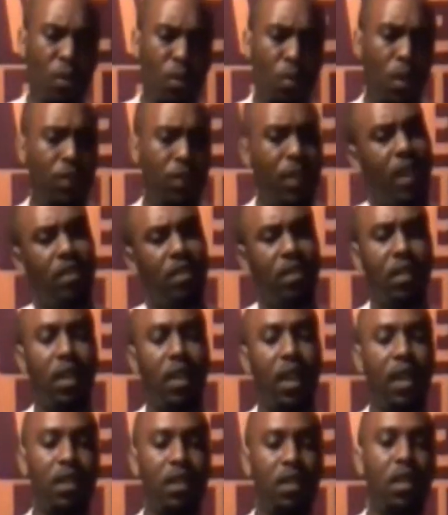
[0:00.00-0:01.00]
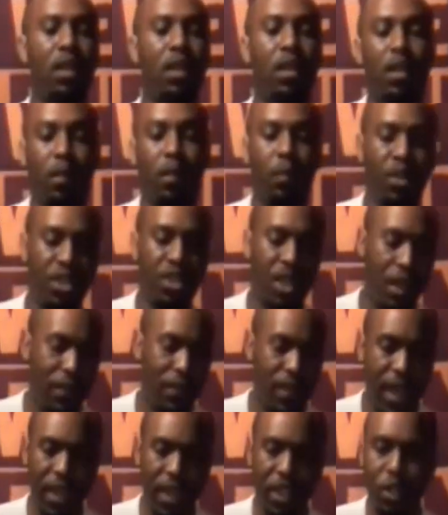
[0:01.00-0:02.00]
Well, if that's the case, then we should have
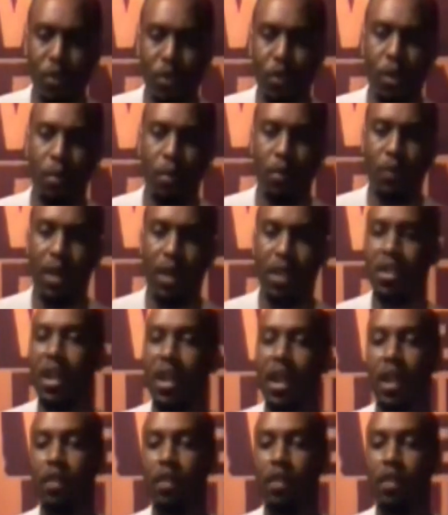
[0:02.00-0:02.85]
an actual human race,